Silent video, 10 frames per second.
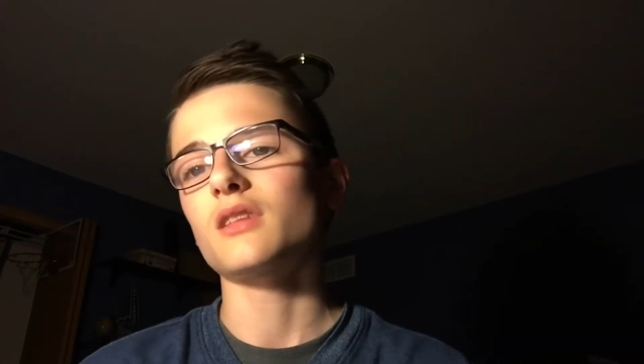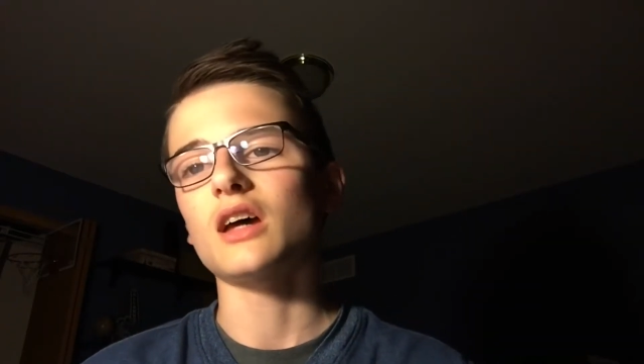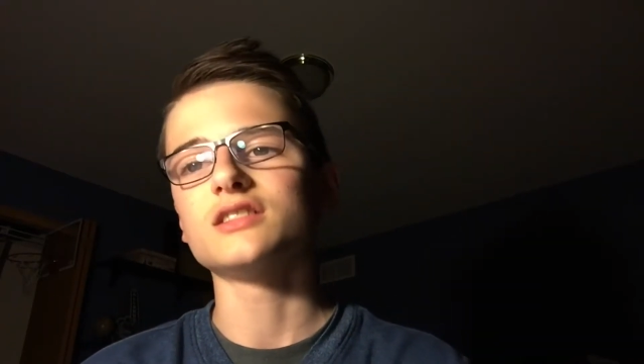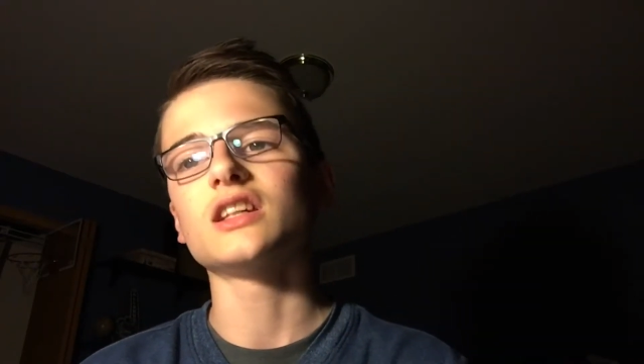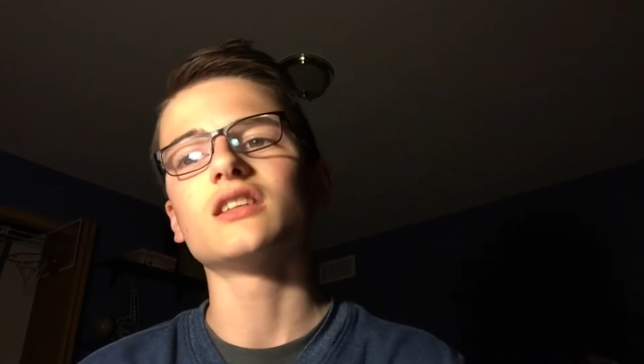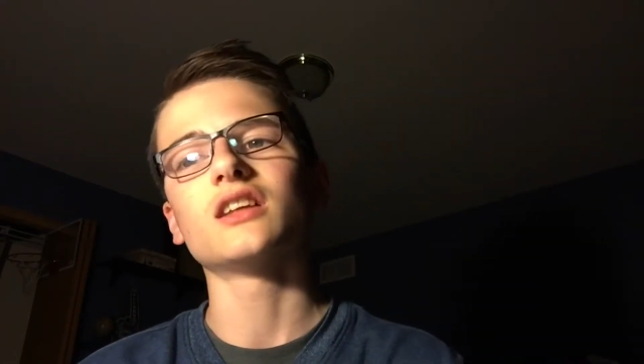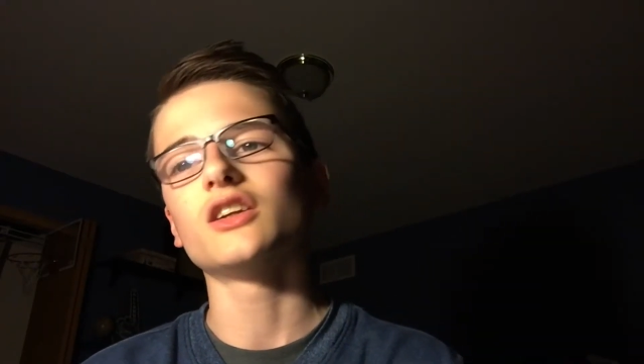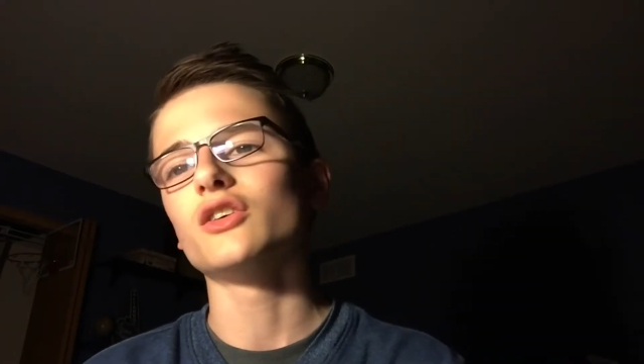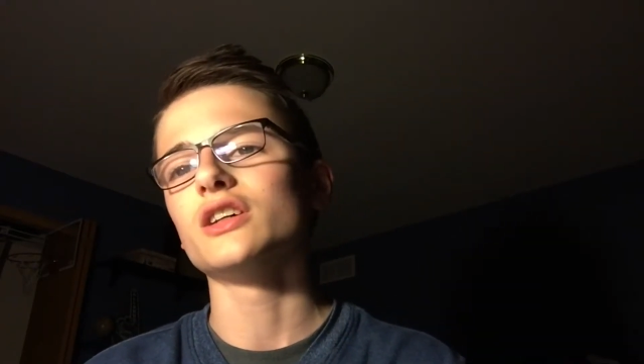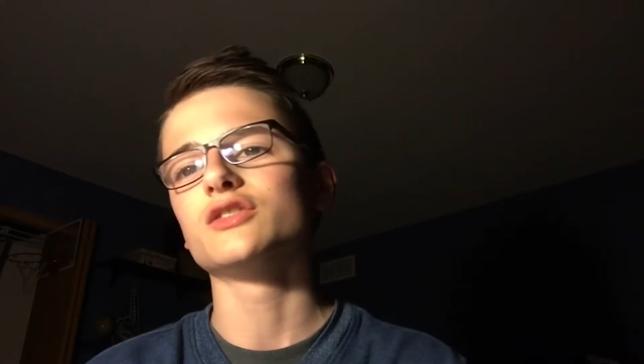I say
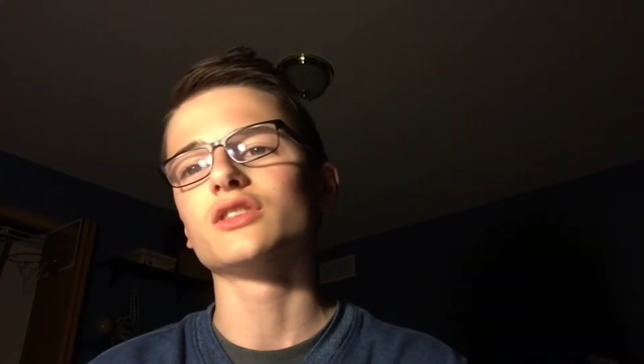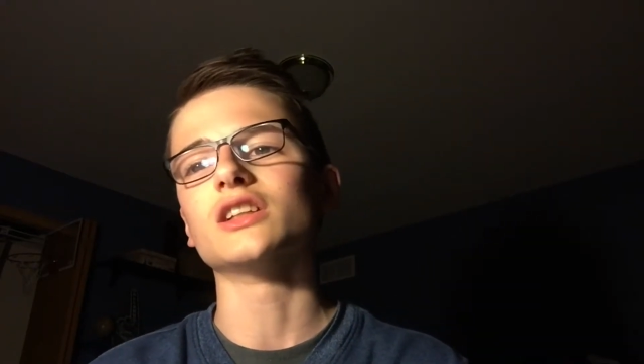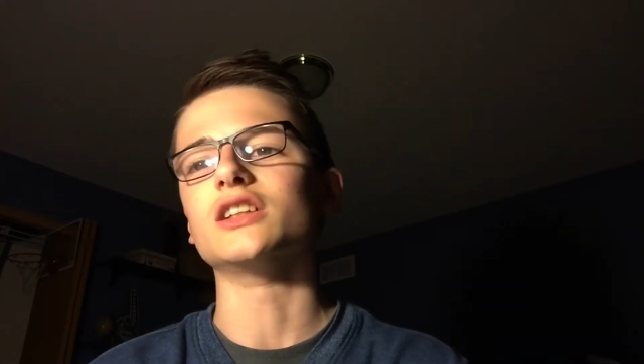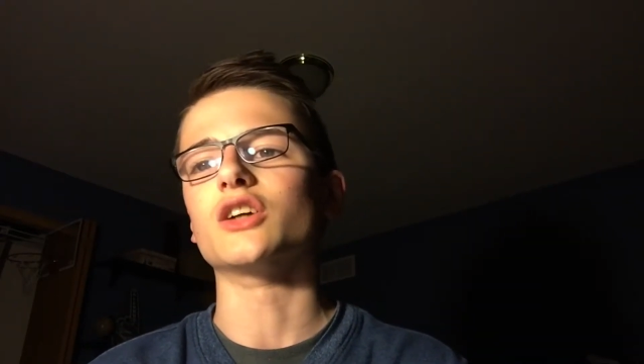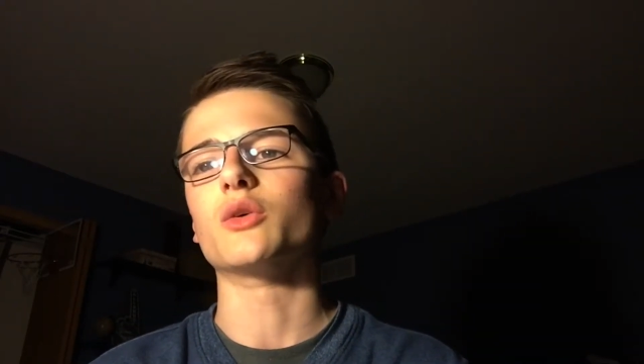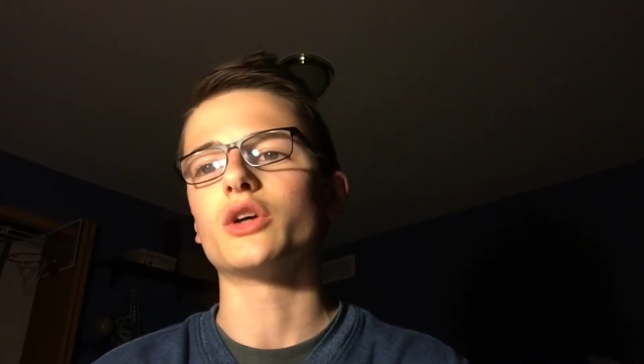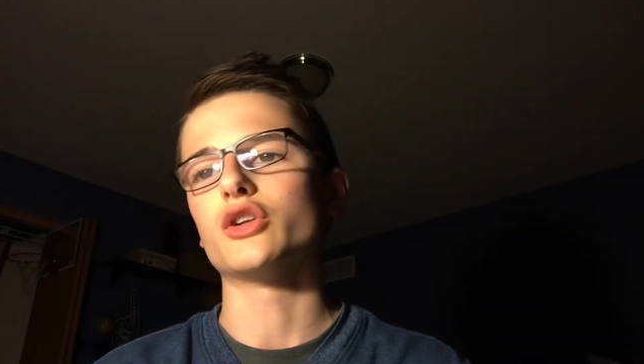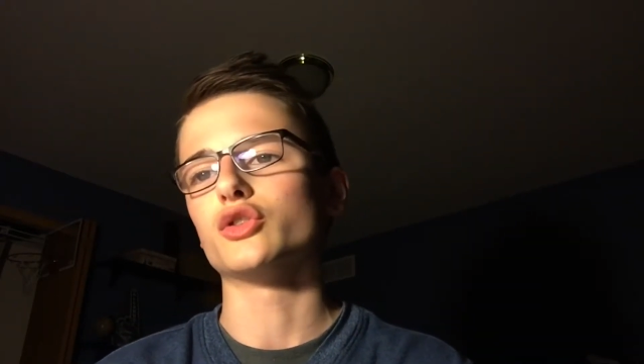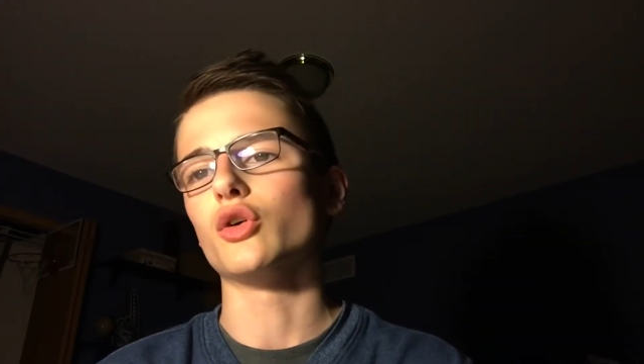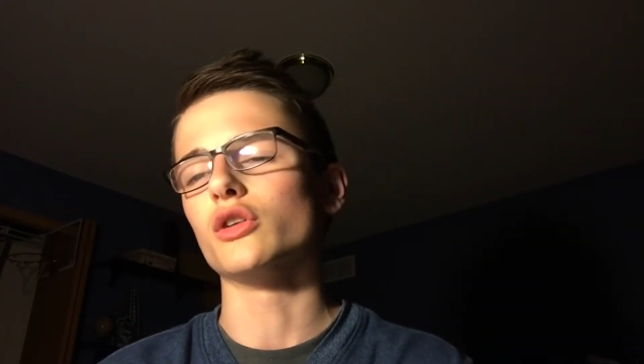little, it's really no
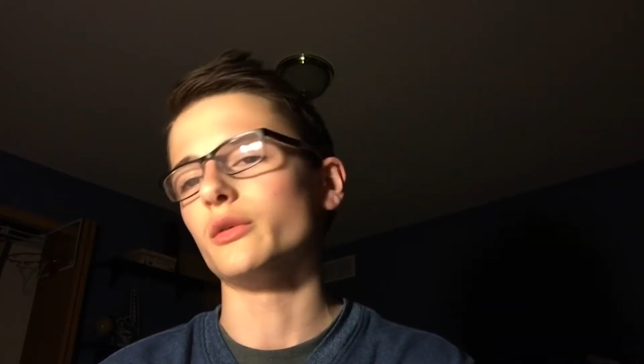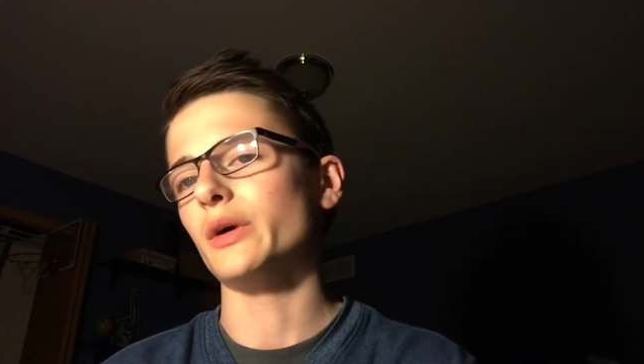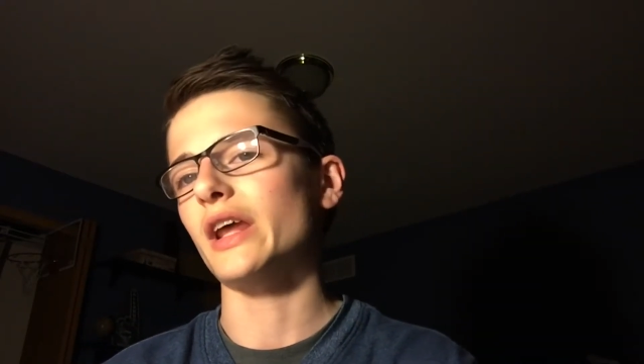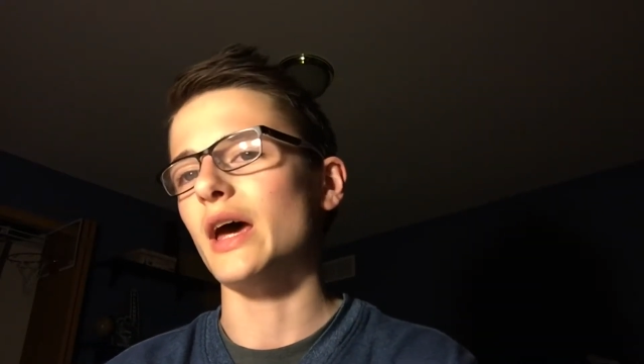control on what